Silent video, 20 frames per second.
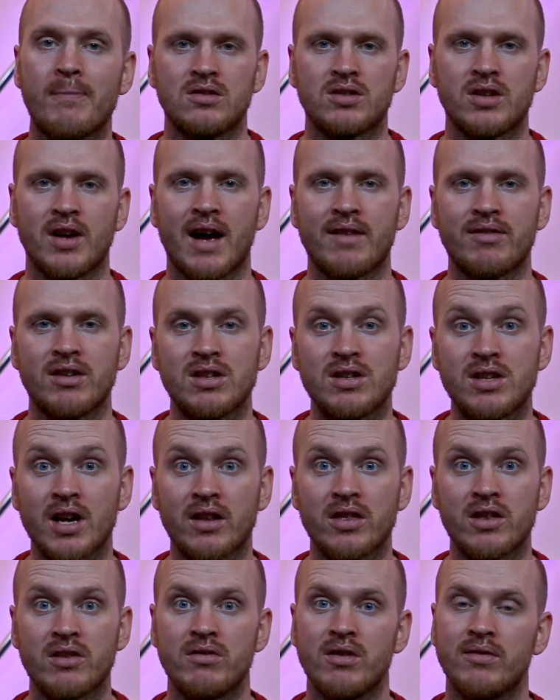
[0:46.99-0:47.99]
So having
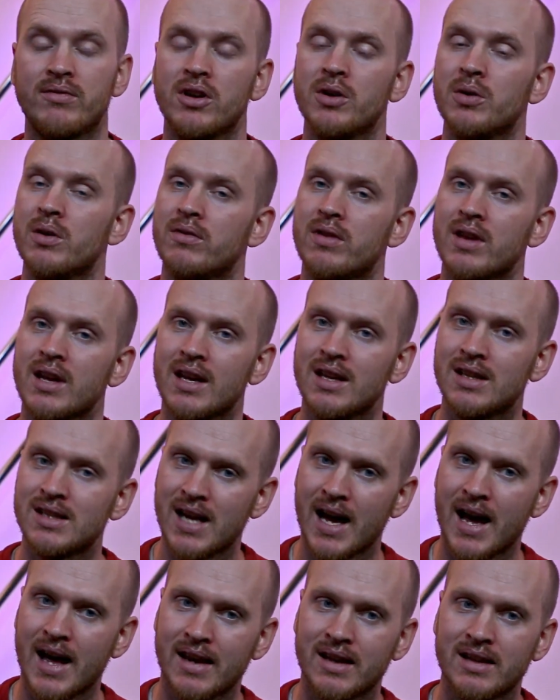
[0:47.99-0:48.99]
done the review of the
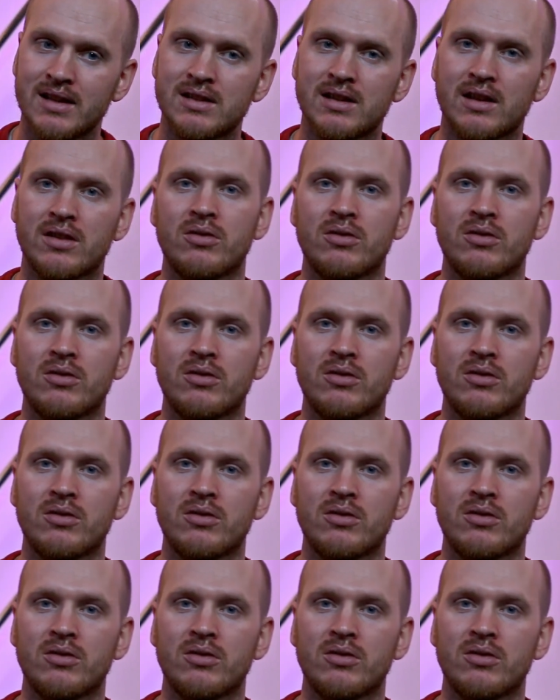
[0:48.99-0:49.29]
E10s,